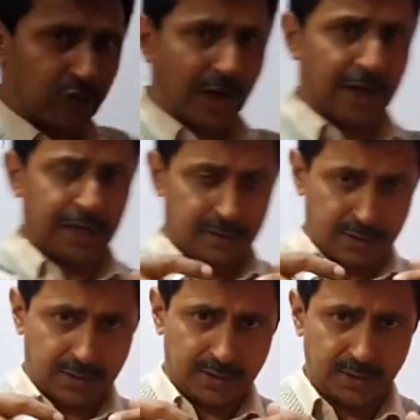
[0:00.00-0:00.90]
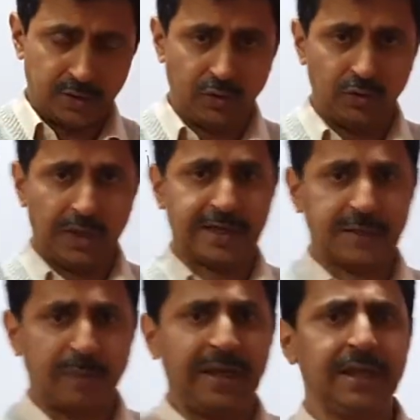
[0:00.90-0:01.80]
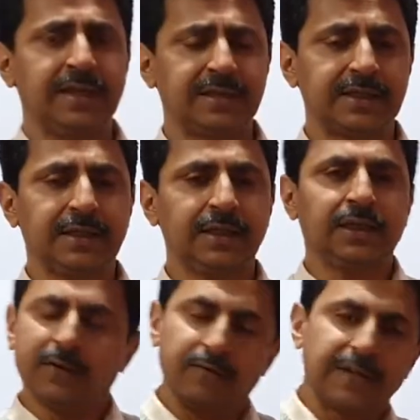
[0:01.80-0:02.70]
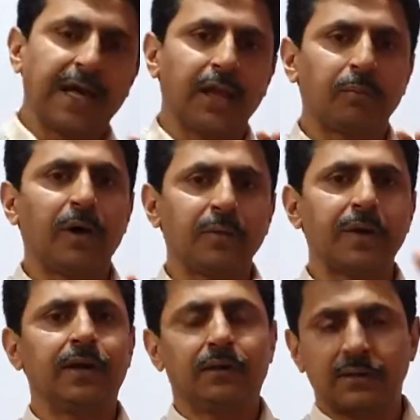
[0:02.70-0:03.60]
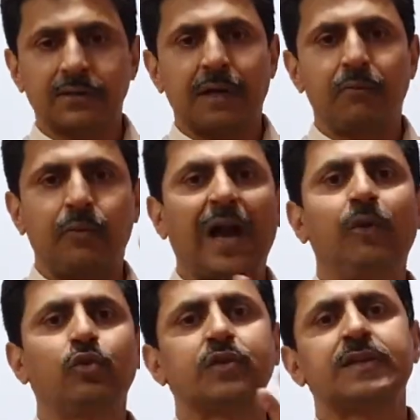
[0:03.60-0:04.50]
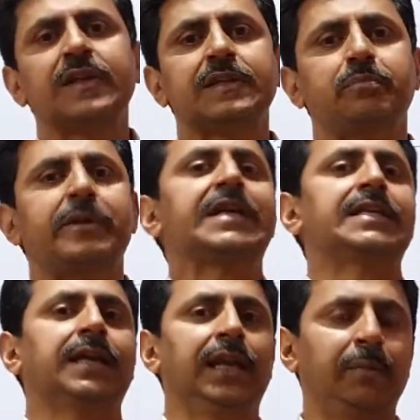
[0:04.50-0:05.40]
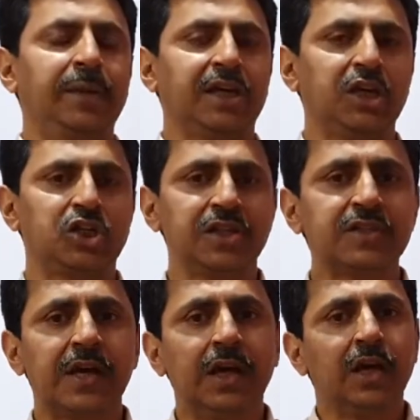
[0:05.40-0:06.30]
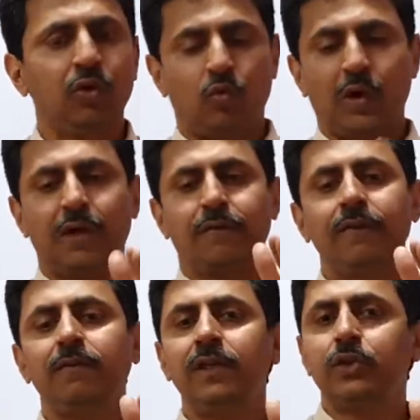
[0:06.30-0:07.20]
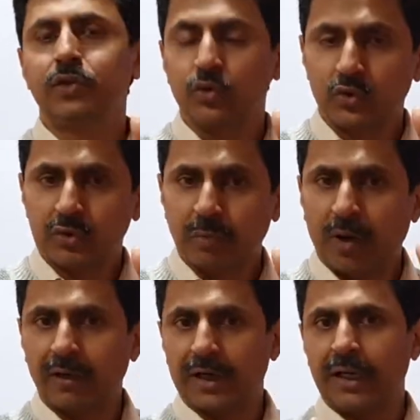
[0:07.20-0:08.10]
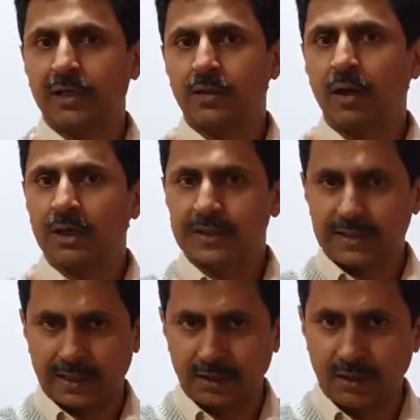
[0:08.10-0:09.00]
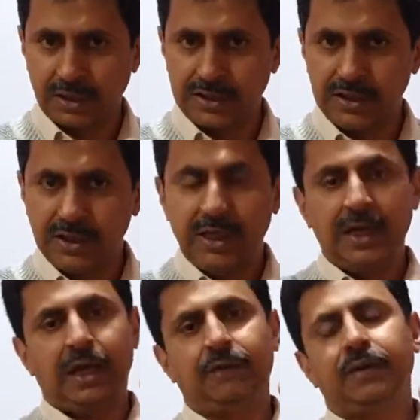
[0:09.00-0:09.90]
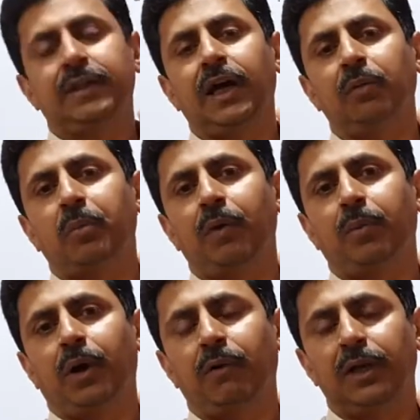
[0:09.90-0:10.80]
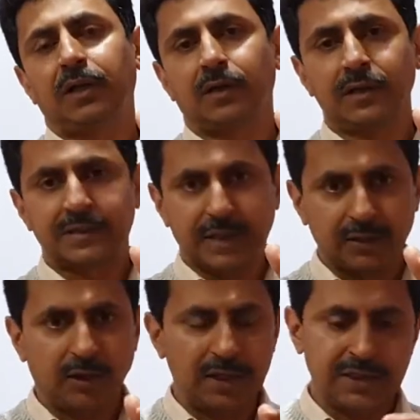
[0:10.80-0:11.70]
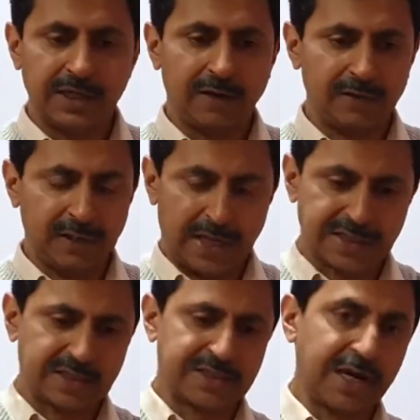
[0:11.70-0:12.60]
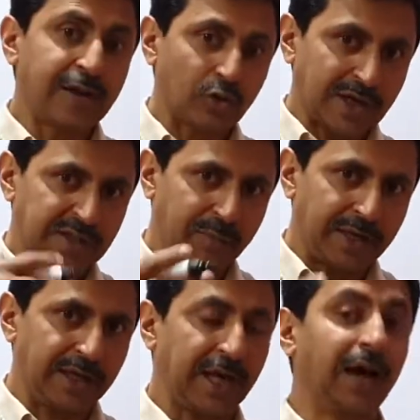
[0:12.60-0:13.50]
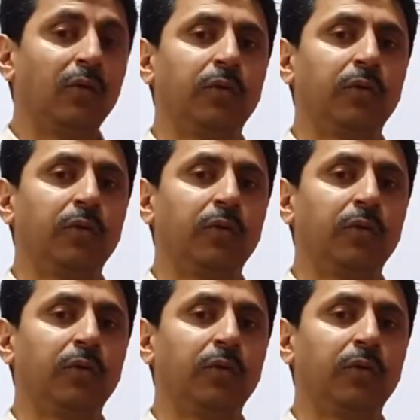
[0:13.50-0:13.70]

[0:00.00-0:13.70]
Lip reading: explain it with the help of some 5 to 6 practical applications where we will use power electronics technology, and with the help of power electronics technology I will try to explain how we are saving energy.